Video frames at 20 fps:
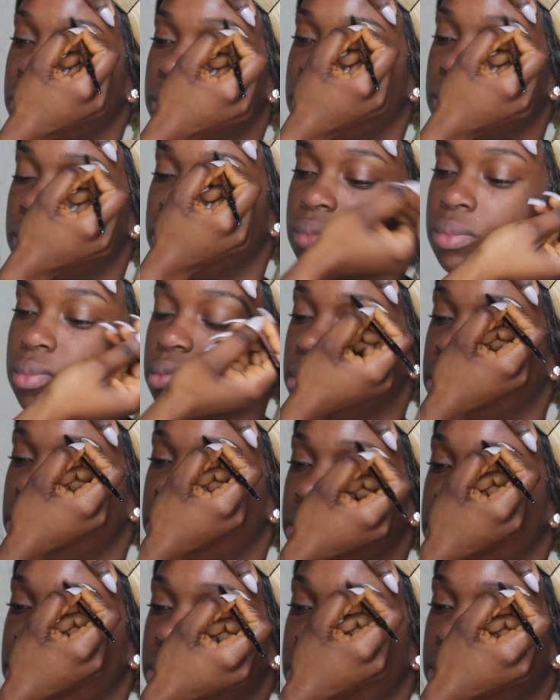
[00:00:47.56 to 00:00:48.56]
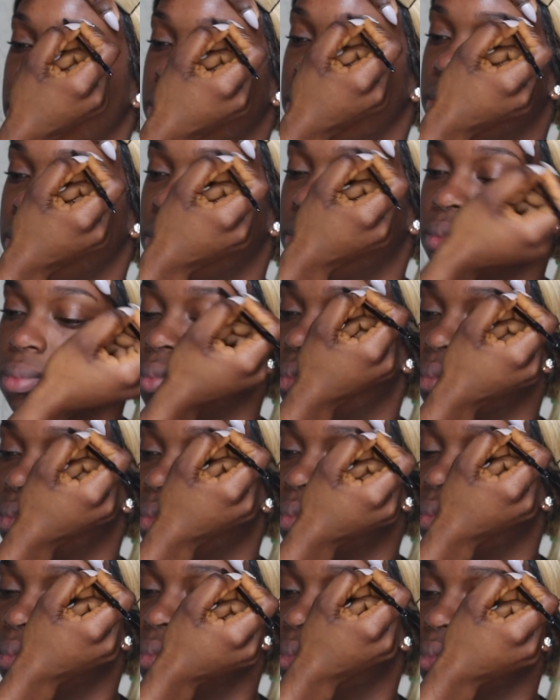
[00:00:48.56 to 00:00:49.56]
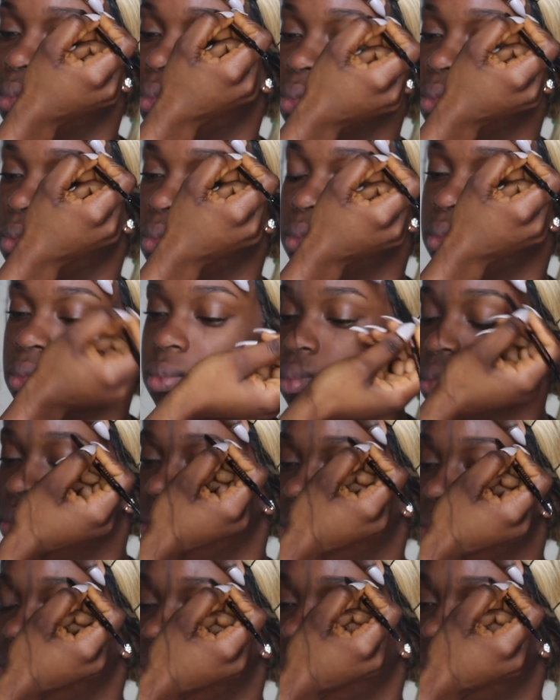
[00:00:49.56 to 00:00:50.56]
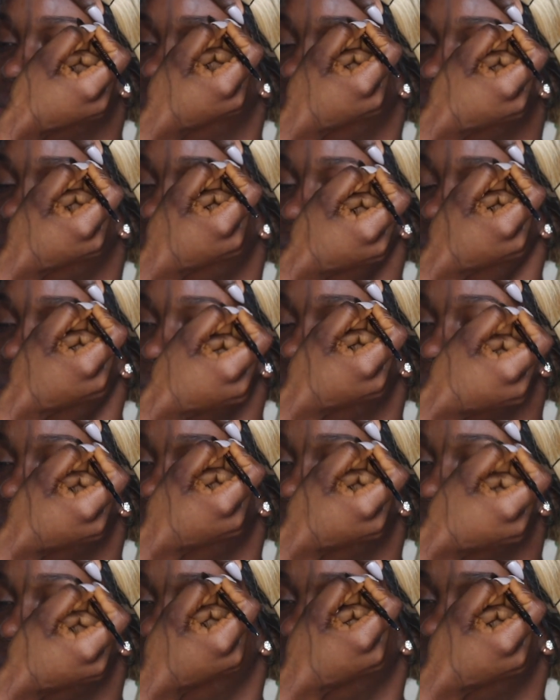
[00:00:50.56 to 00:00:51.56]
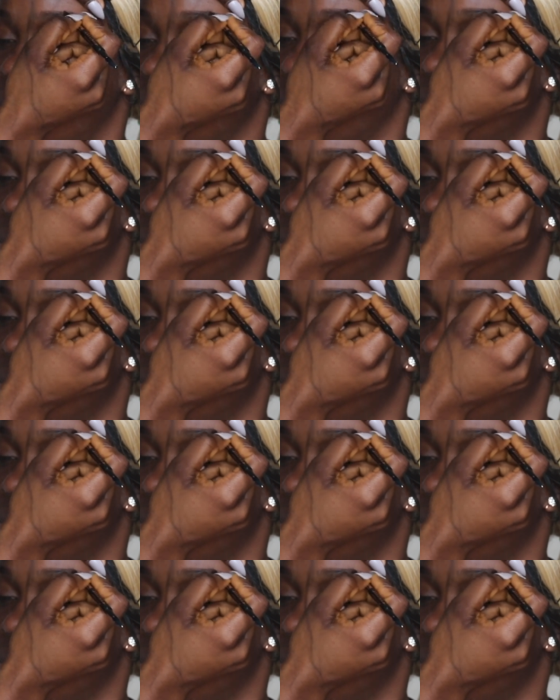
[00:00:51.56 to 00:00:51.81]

priming, I'm going to be using my ABH Brow Base in dark brown, and I'm just